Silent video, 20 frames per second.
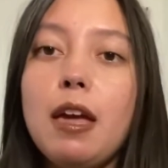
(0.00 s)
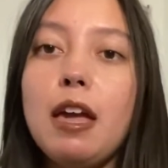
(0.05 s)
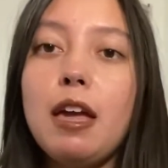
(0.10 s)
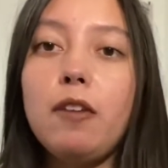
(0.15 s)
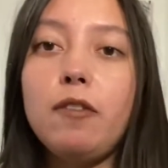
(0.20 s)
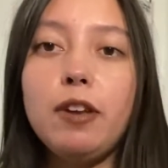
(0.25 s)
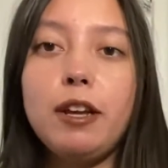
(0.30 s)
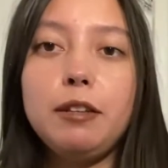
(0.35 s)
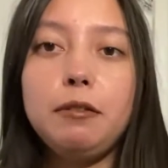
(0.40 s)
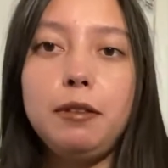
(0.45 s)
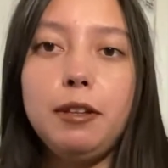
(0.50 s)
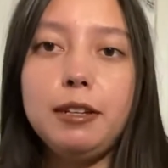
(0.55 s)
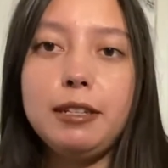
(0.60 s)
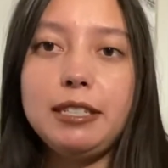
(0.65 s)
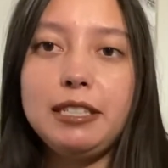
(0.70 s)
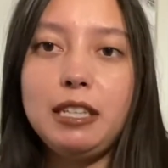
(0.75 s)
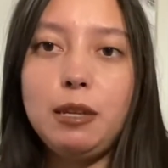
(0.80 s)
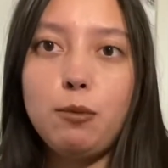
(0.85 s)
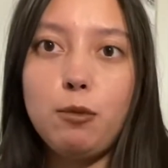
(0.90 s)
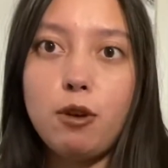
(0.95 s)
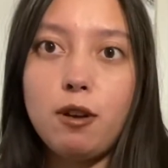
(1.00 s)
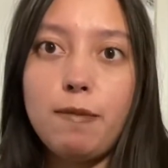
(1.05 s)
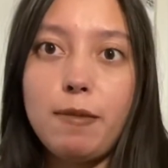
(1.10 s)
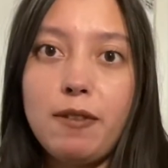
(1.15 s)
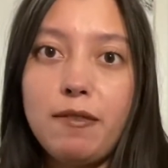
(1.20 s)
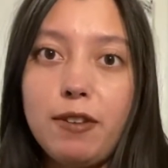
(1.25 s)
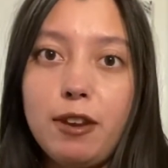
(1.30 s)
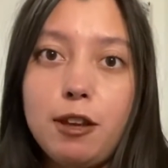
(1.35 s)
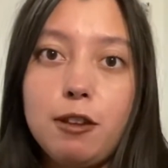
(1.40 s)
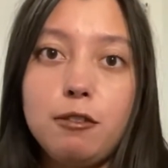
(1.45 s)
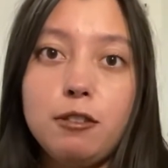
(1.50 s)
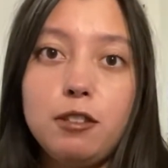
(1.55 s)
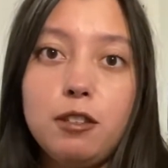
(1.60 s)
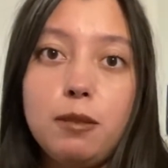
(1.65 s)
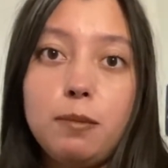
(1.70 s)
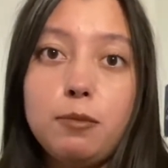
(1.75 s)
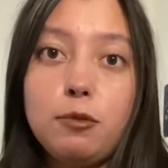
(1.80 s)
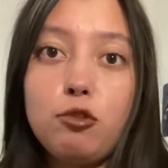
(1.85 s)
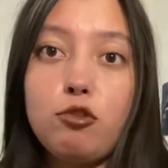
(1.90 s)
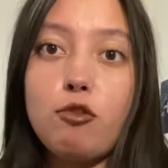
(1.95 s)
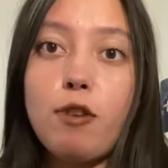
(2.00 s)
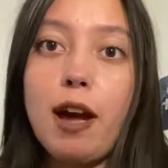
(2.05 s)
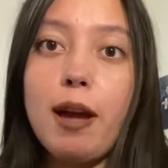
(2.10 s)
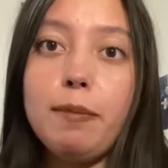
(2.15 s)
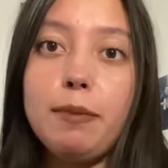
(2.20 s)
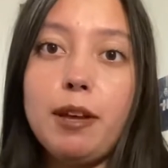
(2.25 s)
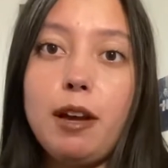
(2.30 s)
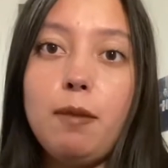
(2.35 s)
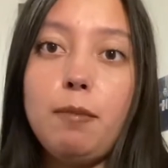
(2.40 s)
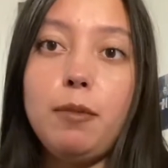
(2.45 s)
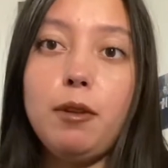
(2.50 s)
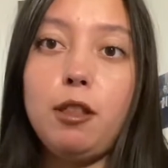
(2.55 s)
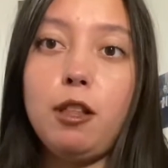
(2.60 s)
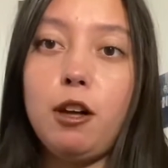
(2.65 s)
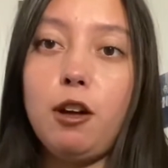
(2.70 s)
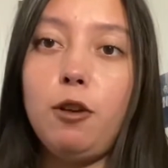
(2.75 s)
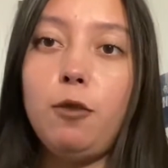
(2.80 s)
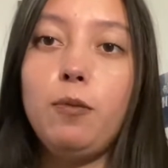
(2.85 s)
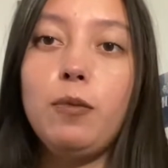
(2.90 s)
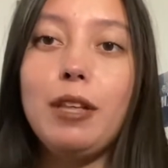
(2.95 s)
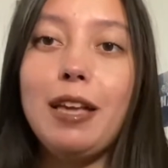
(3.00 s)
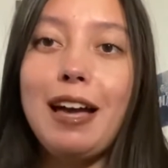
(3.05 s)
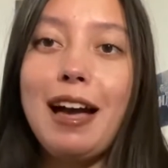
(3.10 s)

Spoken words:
If you guys would like to see more of my videos, subscribe down below.